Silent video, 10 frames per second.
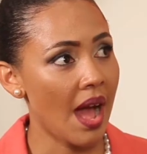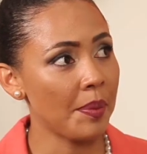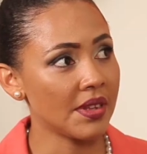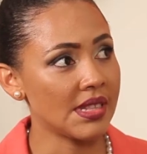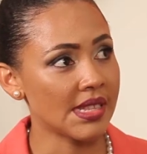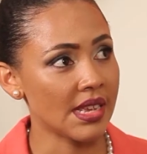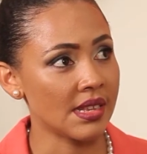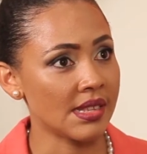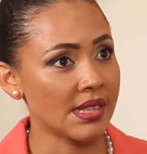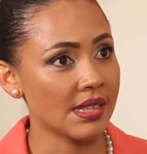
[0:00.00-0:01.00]
happens
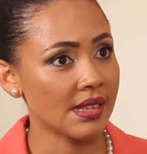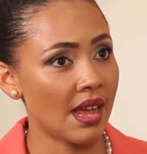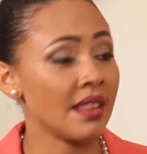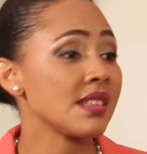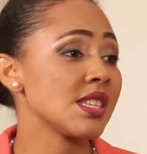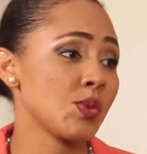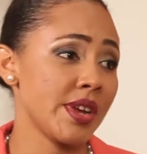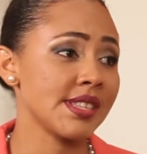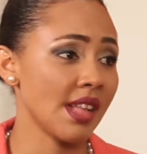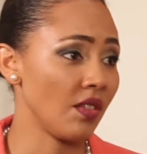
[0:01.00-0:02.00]
is, and this is
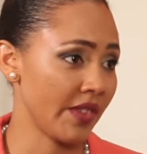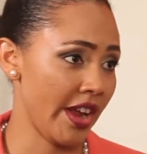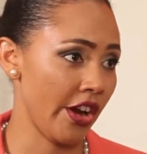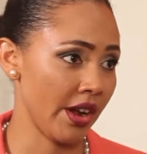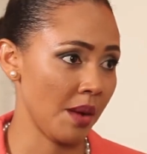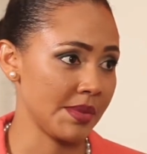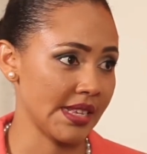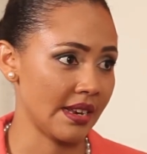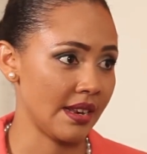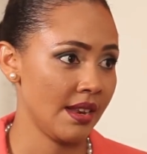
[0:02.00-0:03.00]
where self-care comes
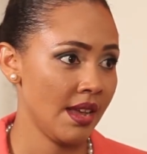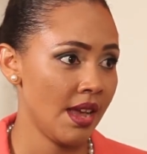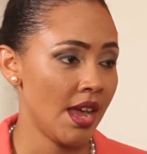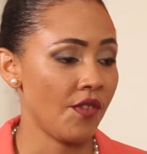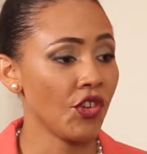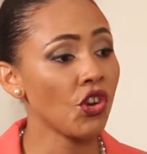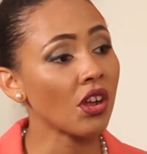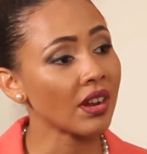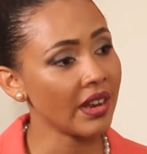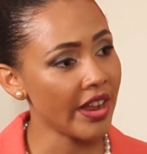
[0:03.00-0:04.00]
in, if you're
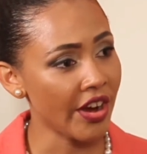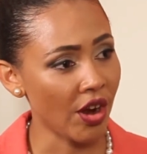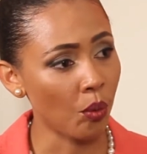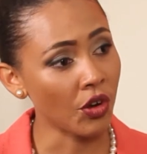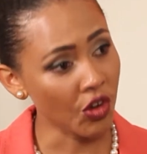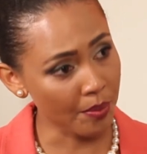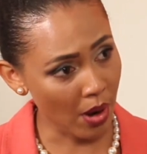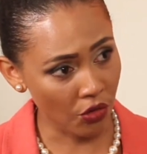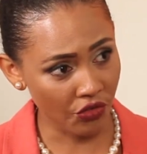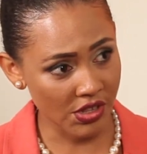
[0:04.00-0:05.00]
not clear on what your
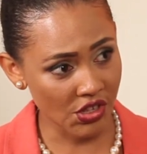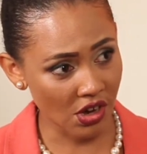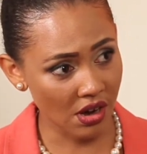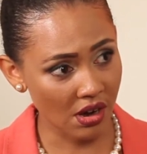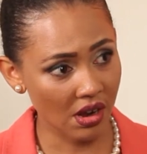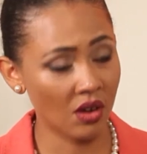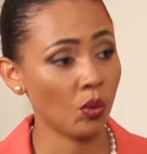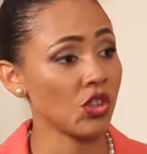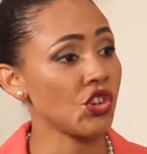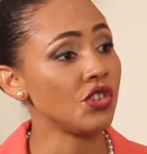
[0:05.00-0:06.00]
boundaries are, on
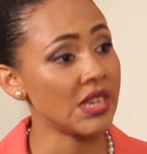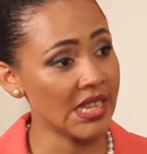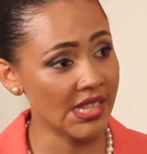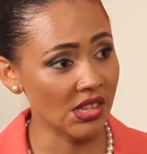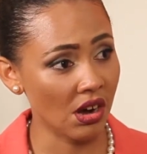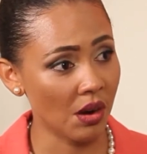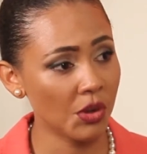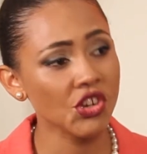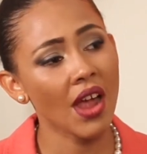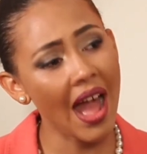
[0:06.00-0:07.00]
what your needs are,
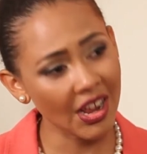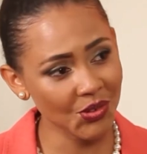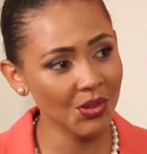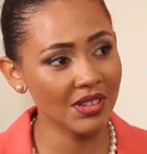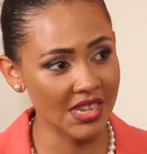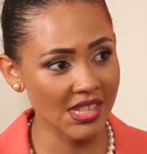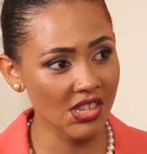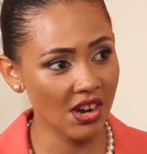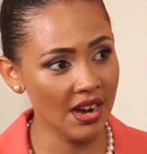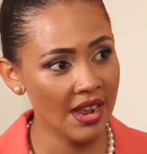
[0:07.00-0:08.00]
what your actual needs
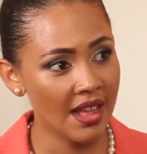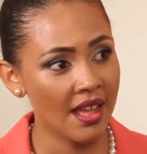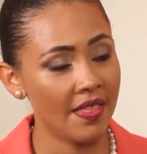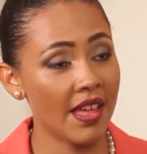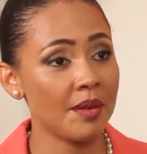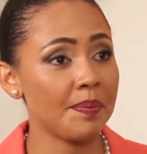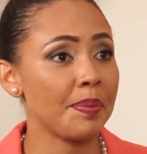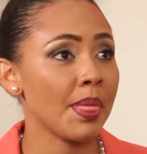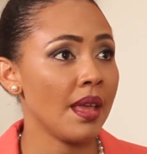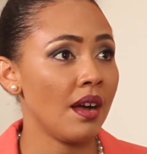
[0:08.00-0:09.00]
are,
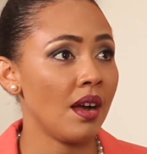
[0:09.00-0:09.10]
then